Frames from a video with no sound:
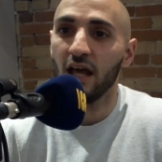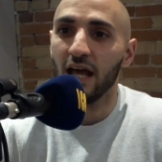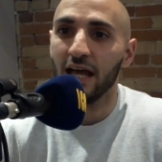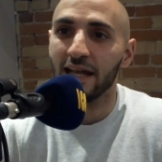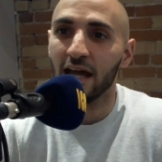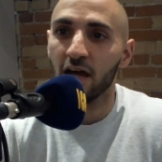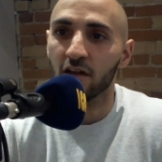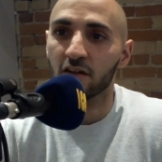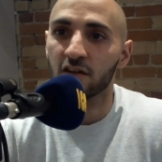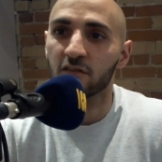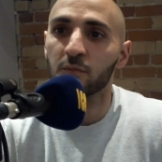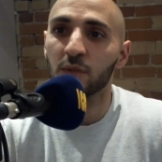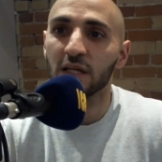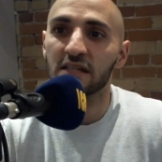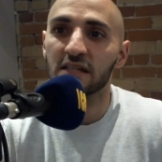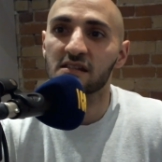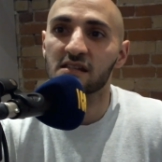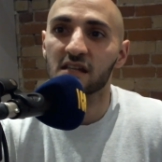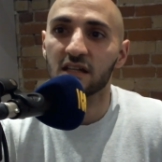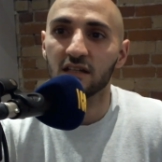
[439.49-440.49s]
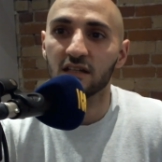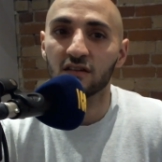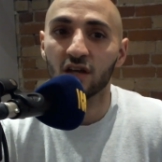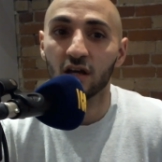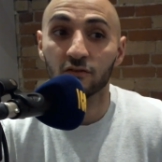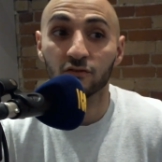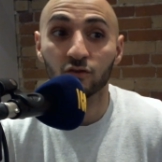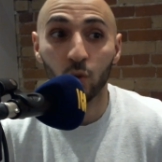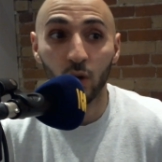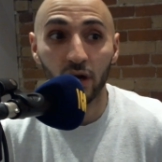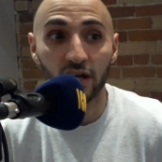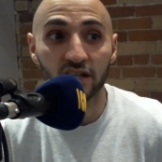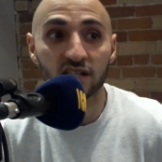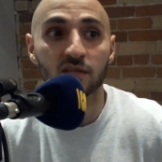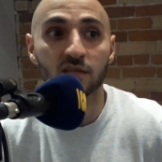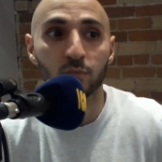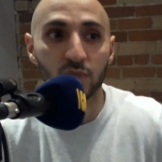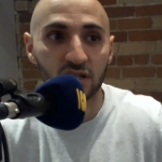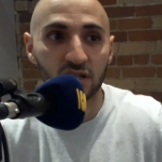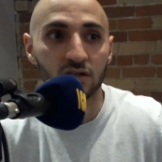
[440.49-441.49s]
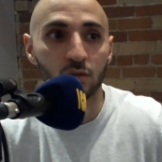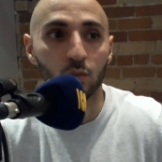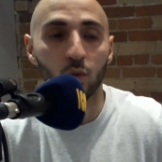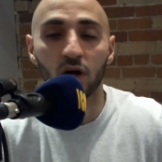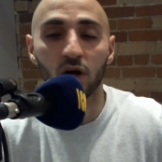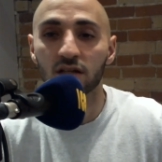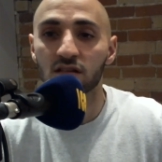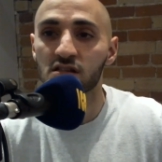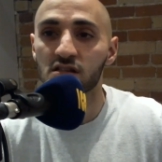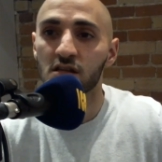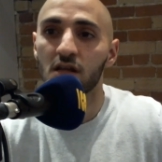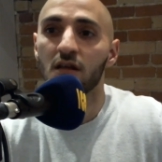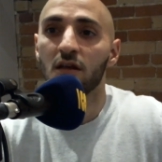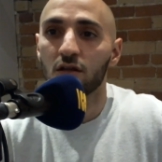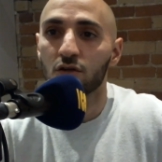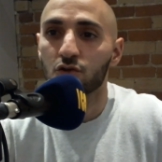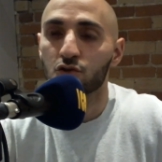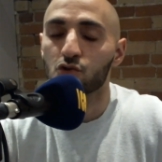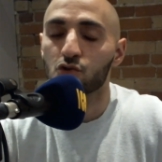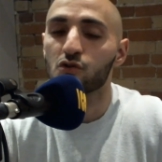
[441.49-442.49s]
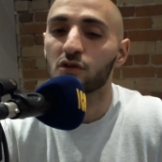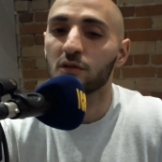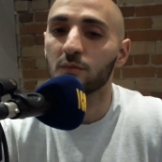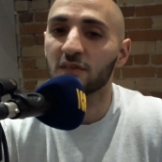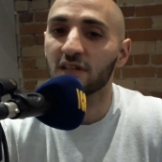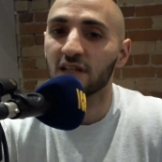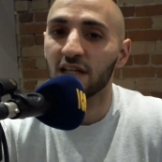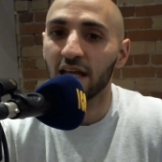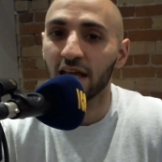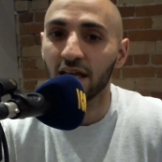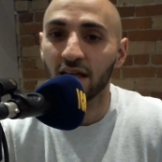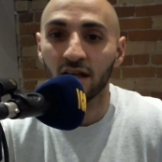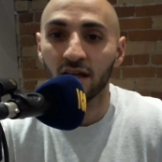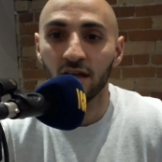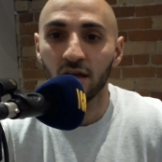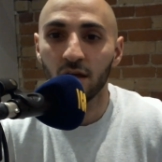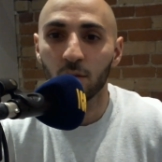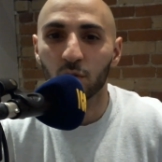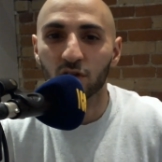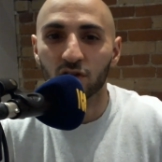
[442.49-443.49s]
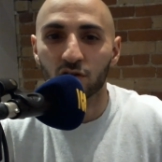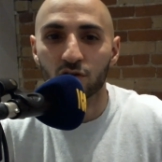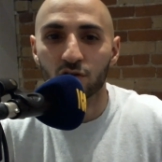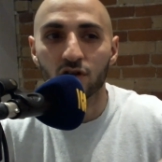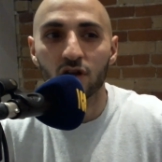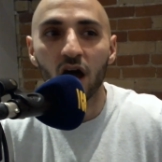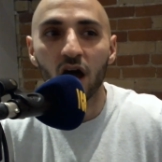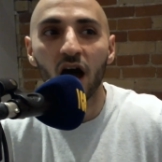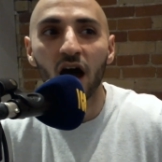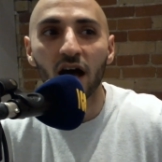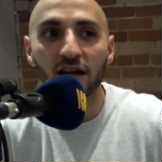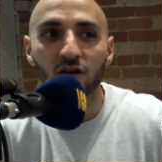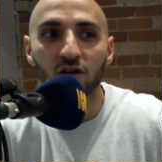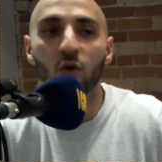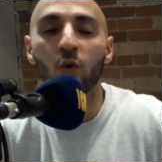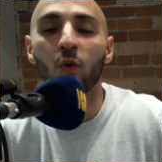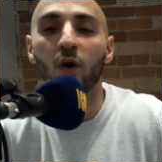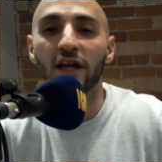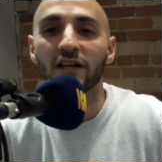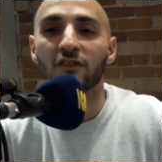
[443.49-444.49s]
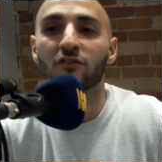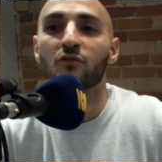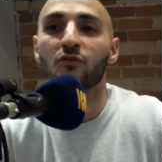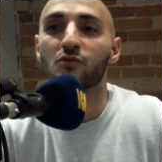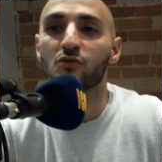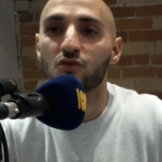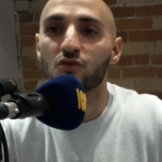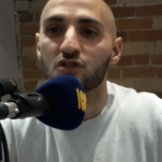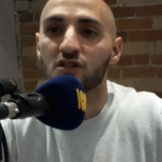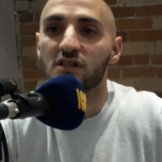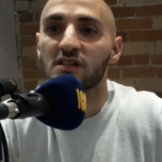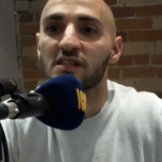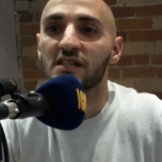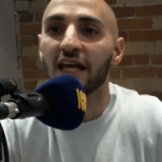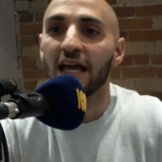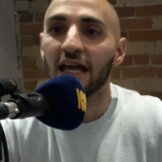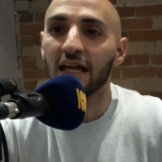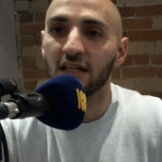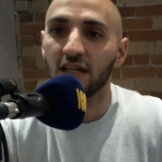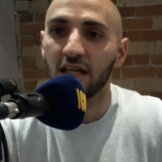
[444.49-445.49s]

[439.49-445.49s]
And now they've played City tough twice, beat them once, drew them today, but they're not quite through just yet.